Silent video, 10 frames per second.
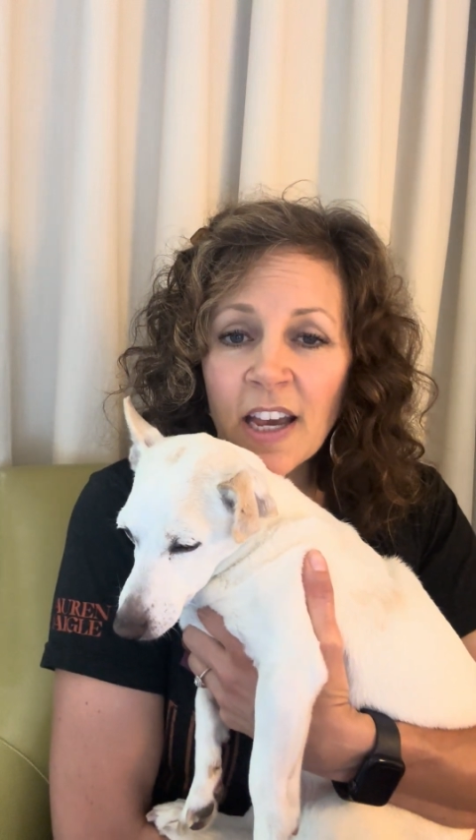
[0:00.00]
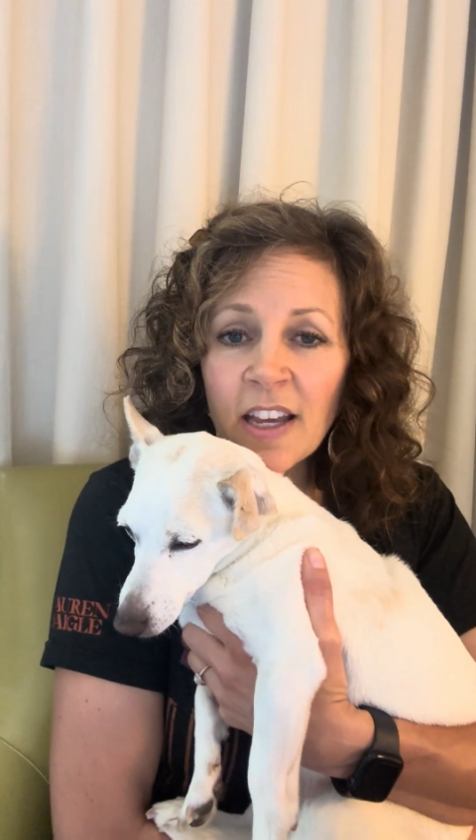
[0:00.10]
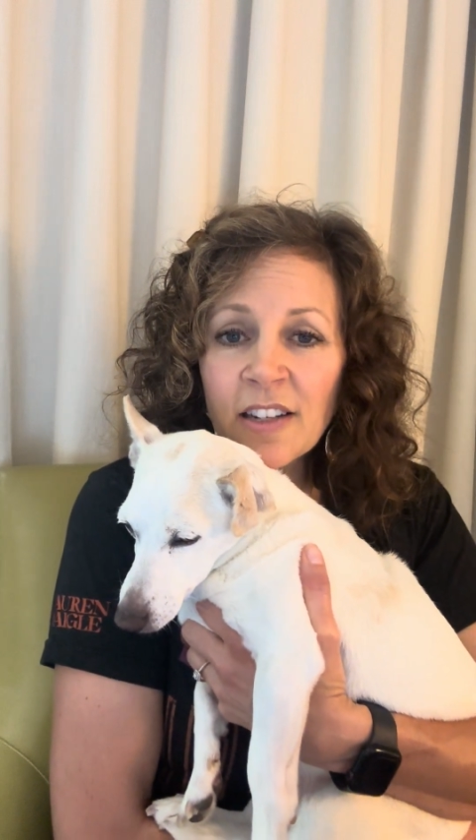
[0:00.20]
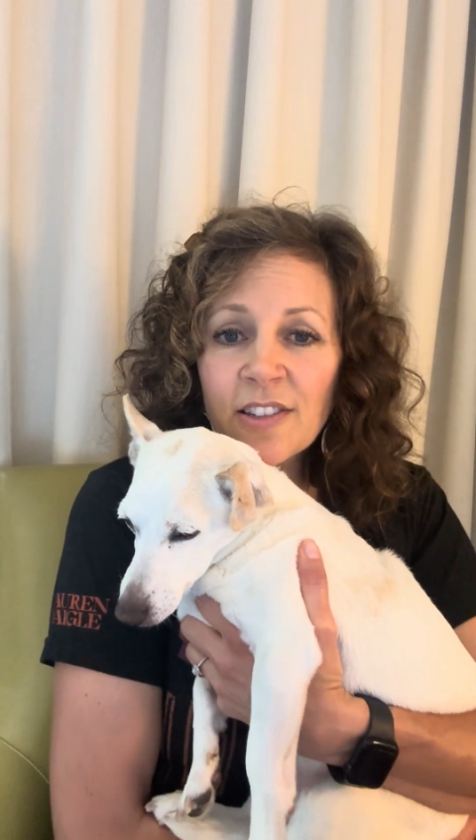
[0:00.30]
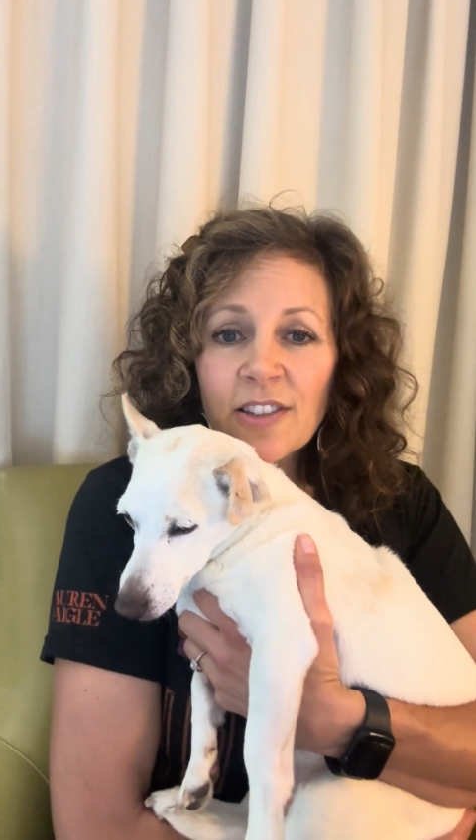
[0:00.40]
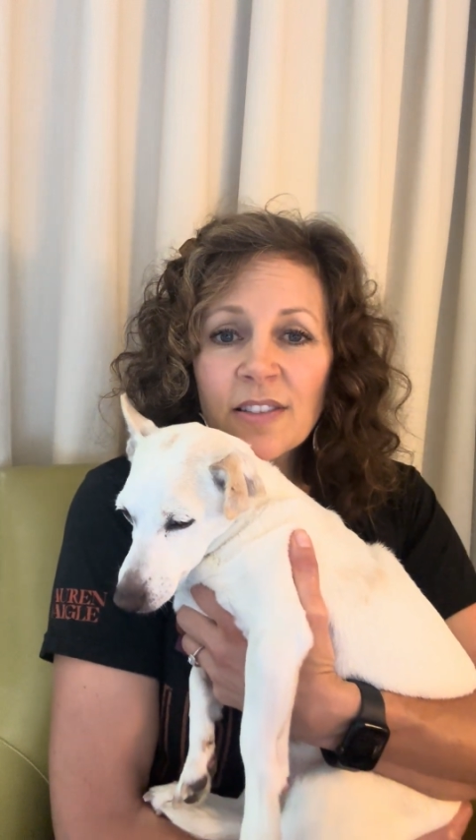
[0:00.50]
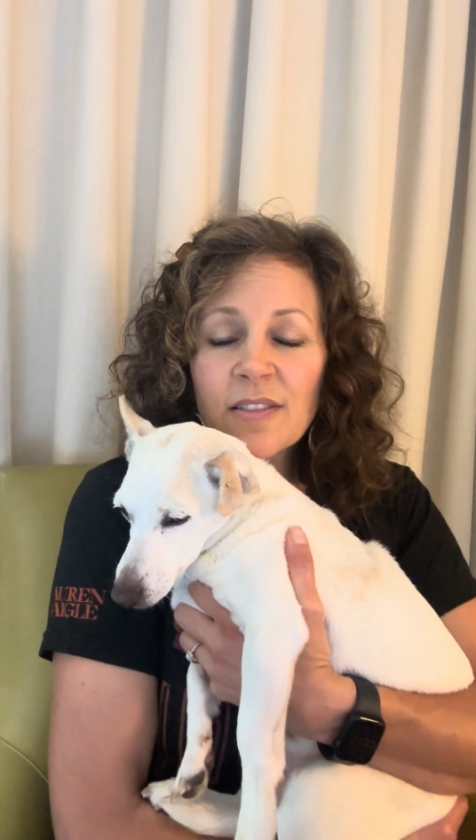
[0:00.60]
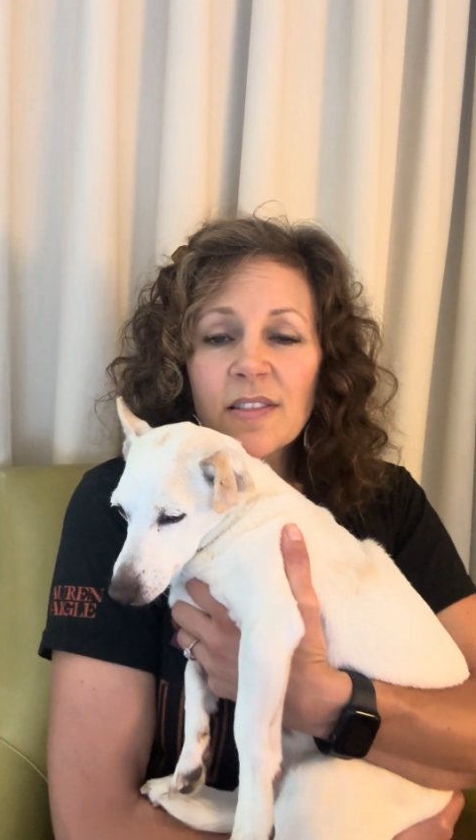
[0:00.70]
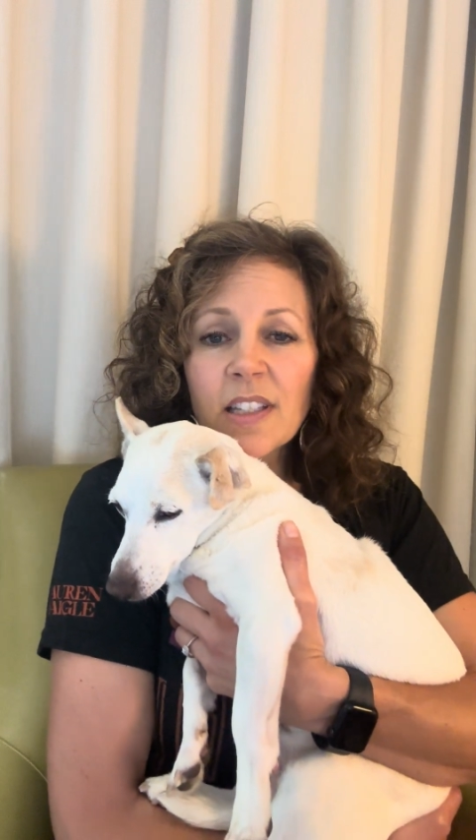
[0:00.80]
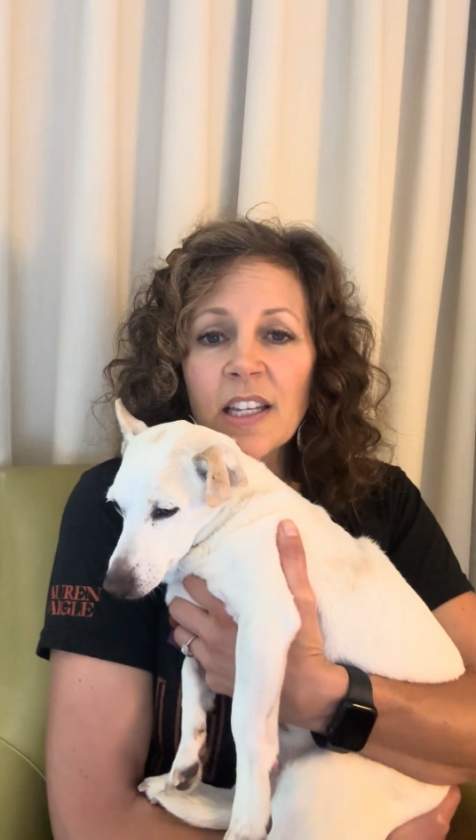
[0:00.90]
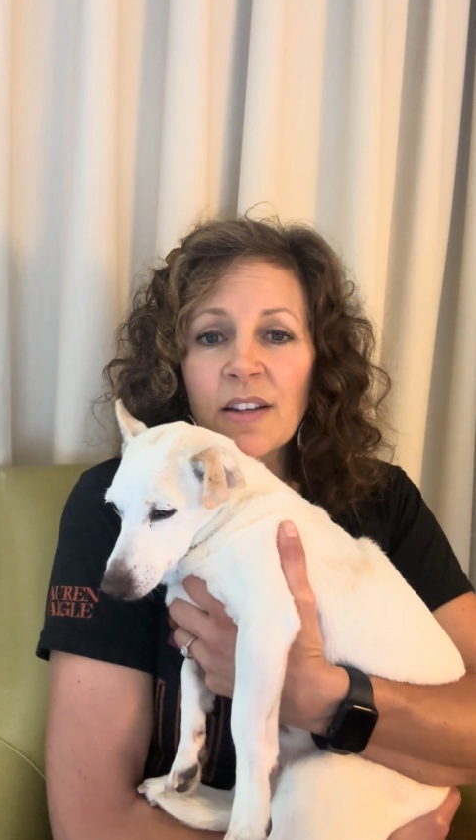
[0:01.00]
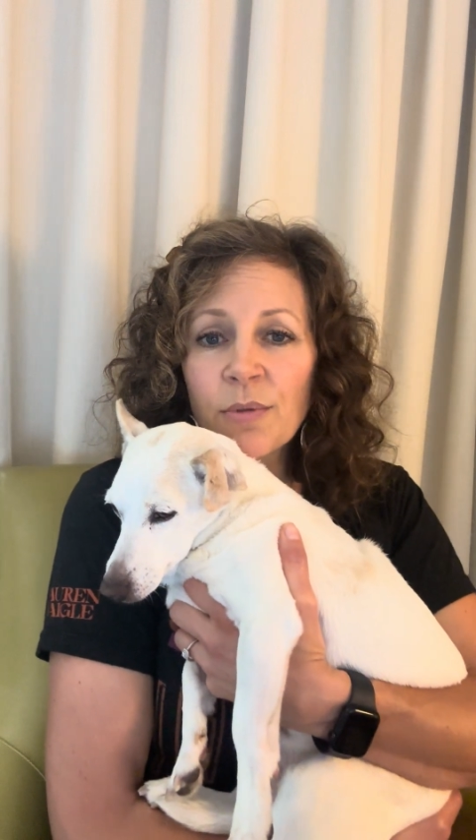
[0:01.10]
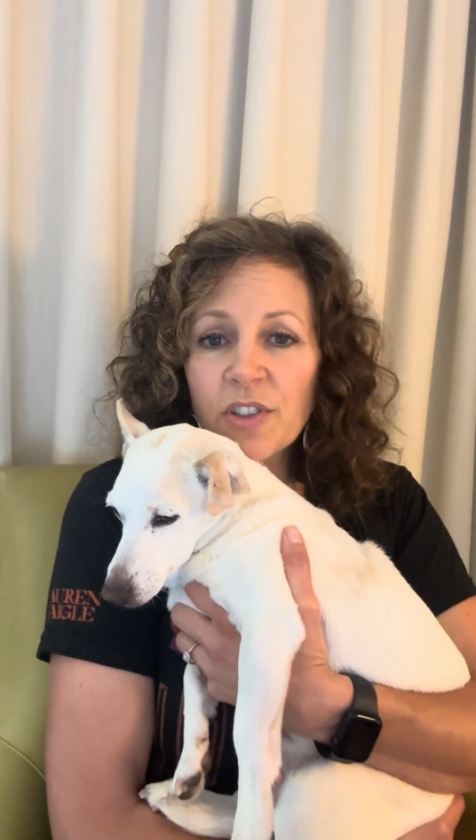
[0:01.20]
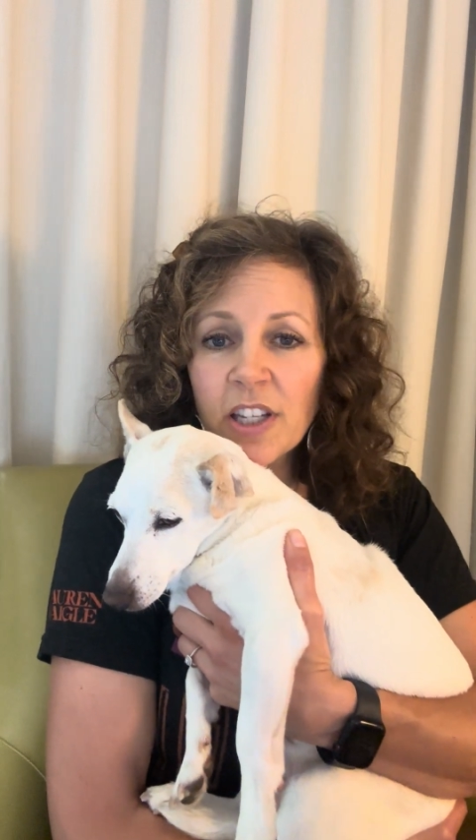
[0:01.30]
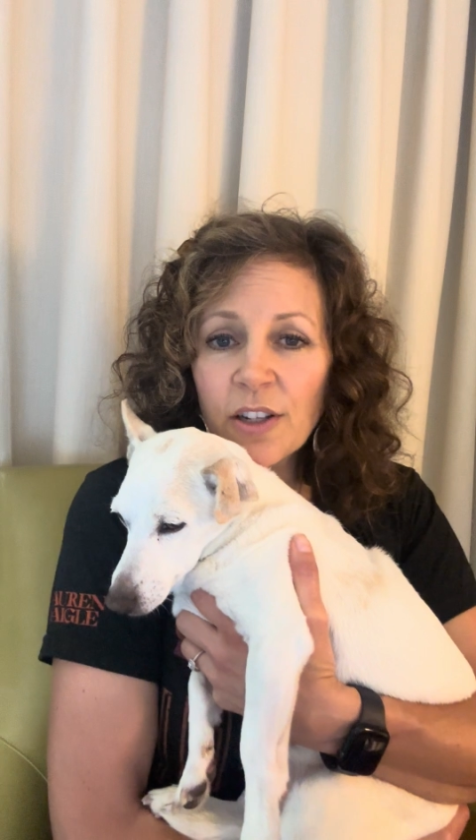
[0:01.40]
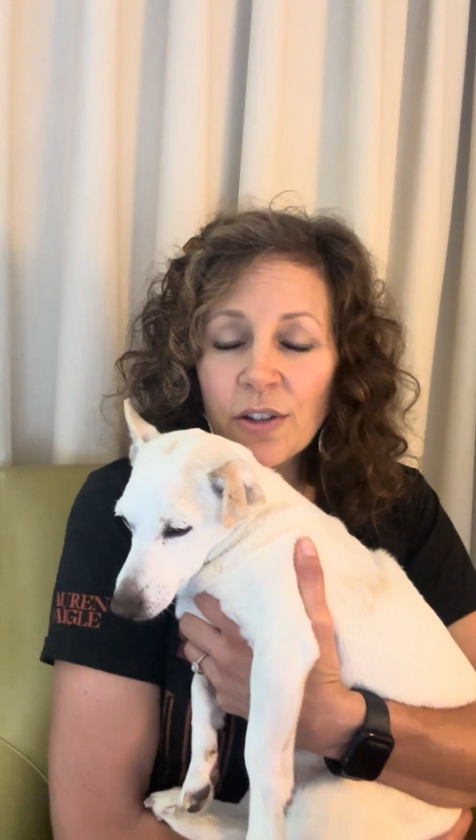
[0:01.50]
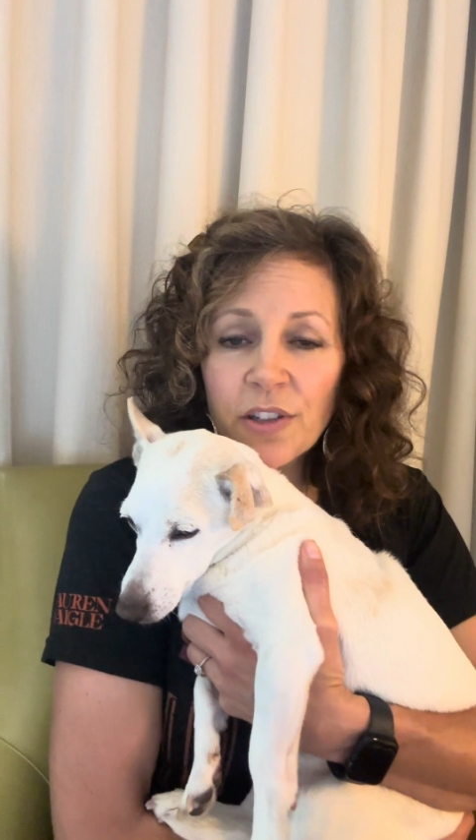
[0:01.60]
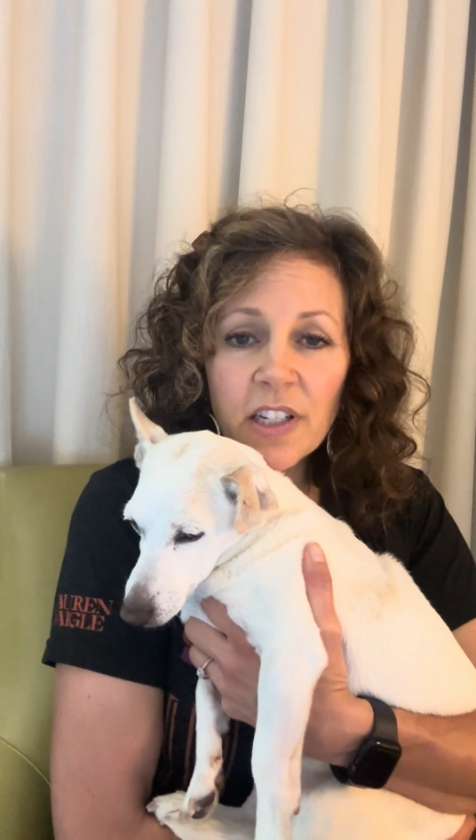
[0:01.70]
end he was healed.